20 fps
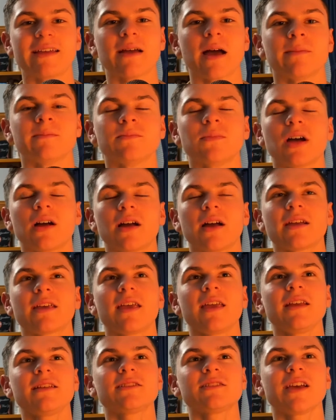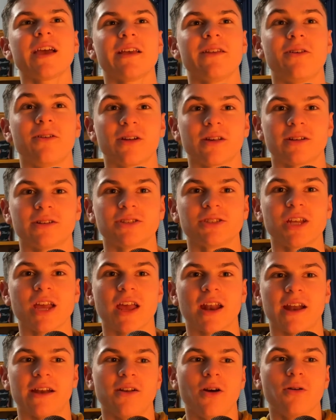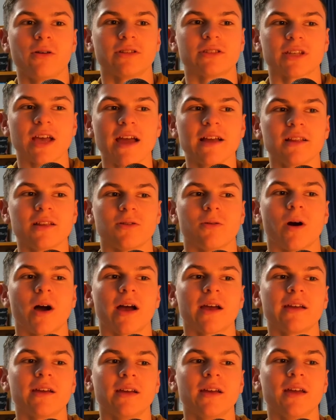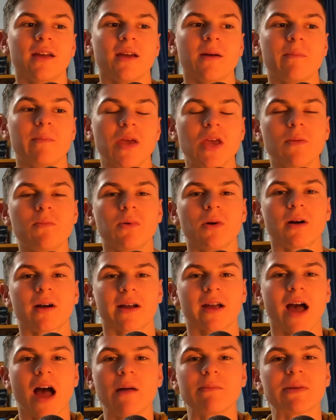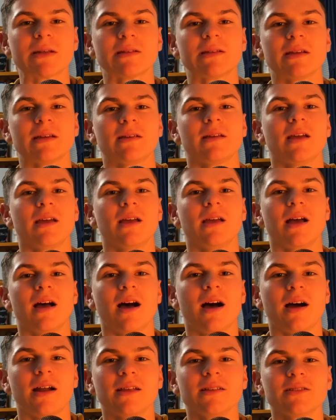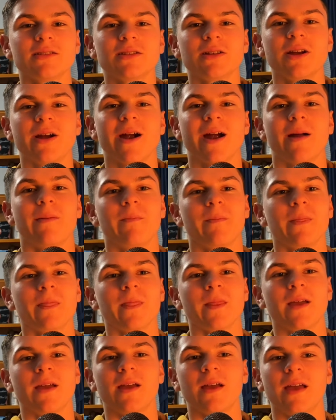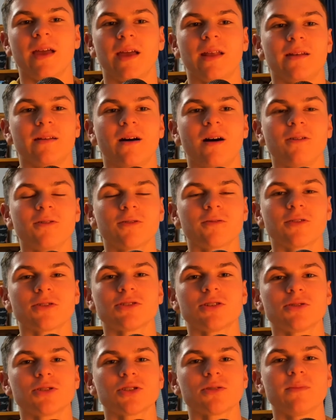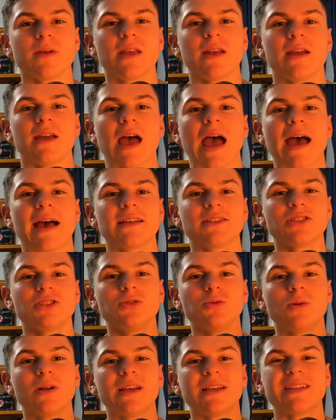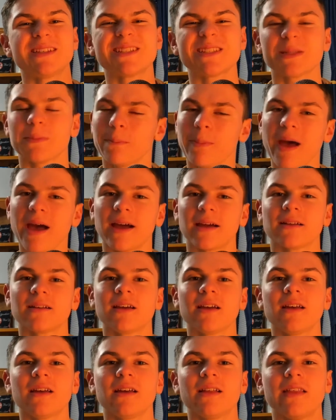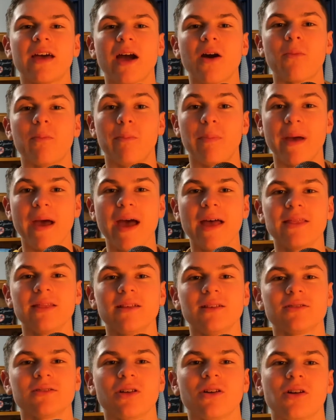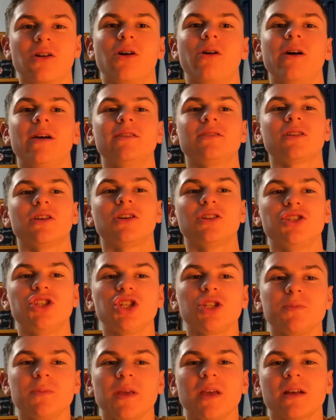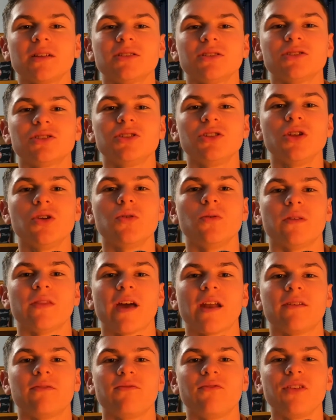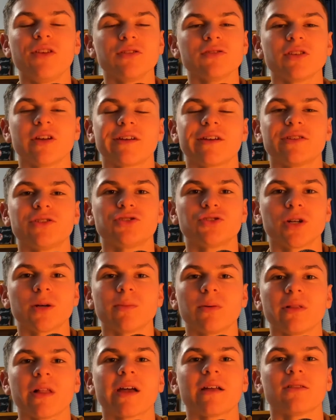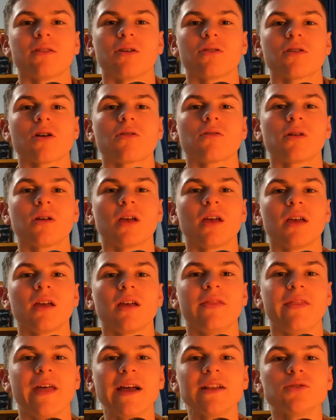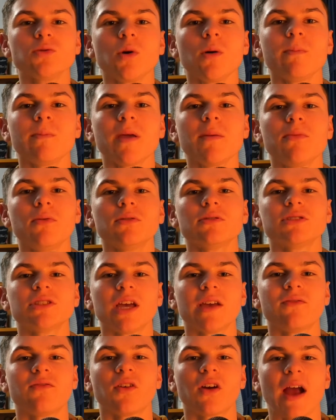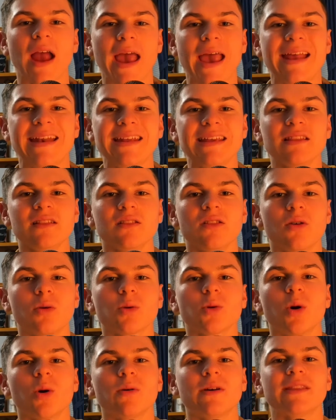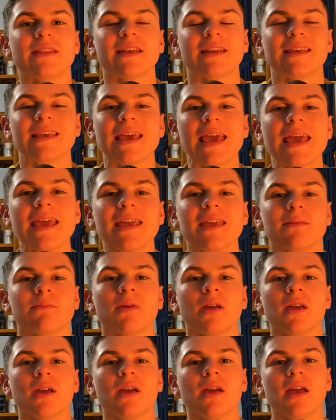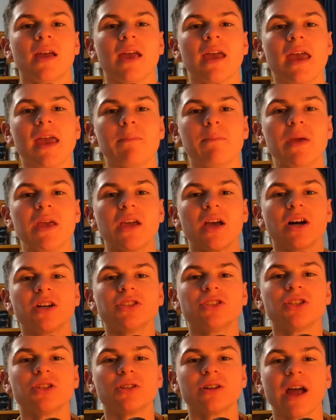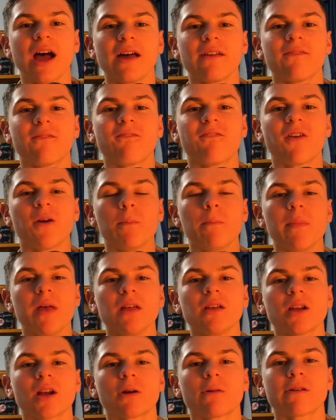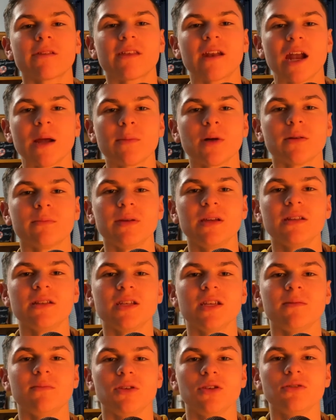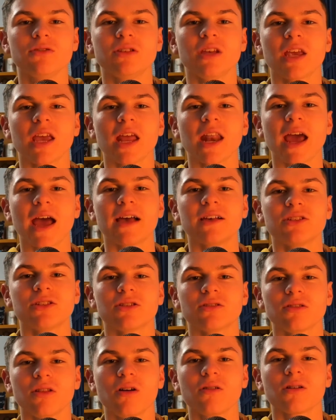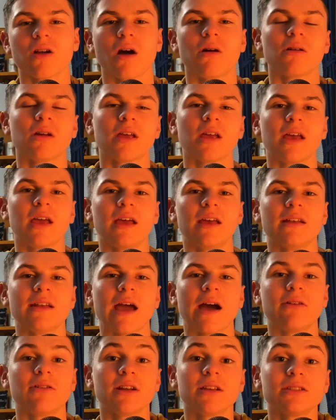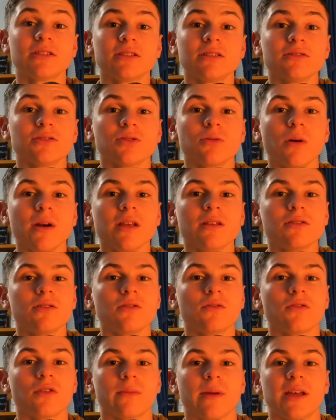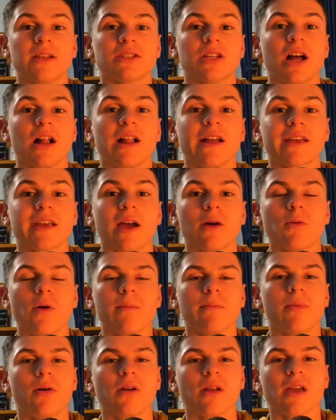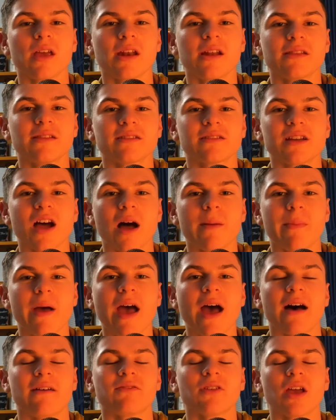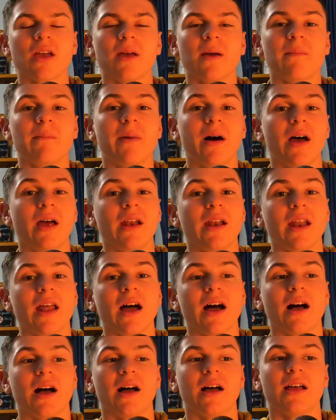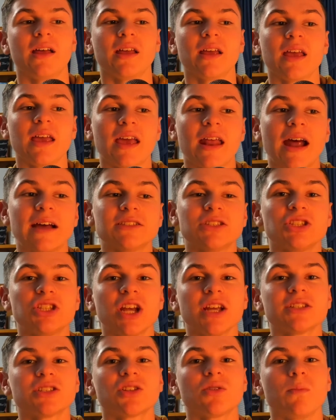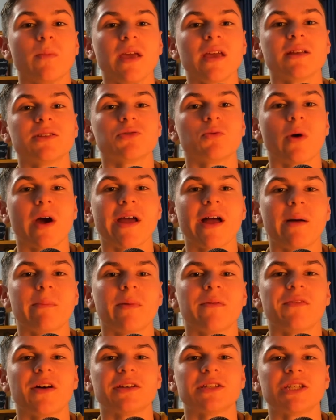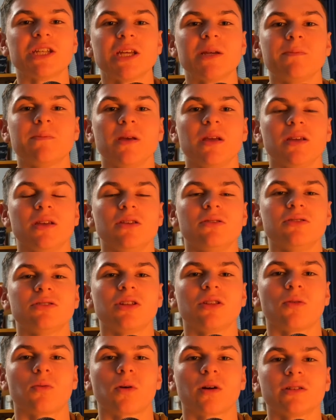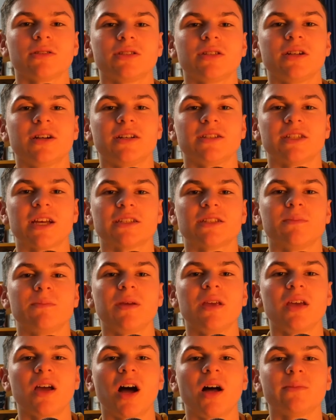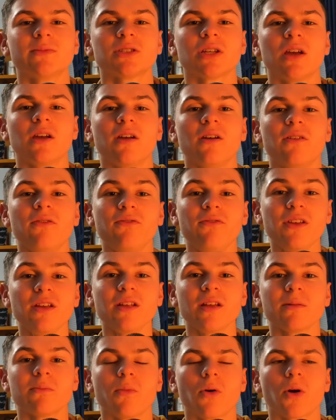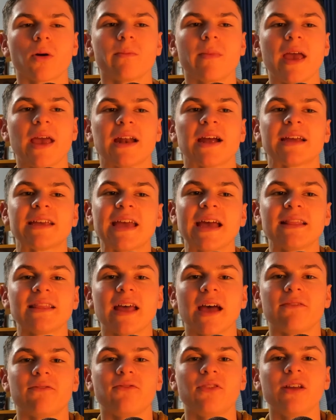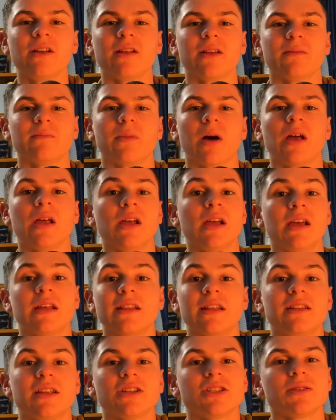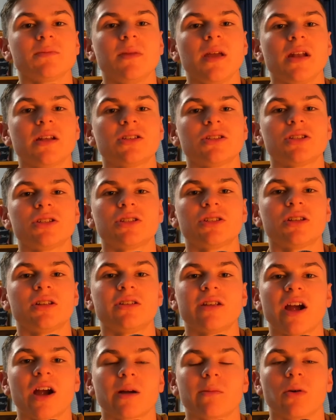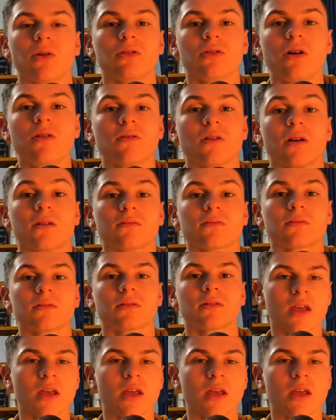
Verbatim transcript: I I'm I can't say I don't understand. I know exactly why people are commenting on Instagram and all over social media as you would expect how bad this logo is just because it's new and that it feels like a AAA logo. That's what people would say for any logo in the game because you're not familiar with an MLB team using it as your logo. Now, it is still 22 for me. It's not like I went putting it in the top half, but uh, it has a chance to make its way up if I see it being used in the World Series as it becomes feeling more main. I get that feeling, but that doesn't mean it's just a terrible logo.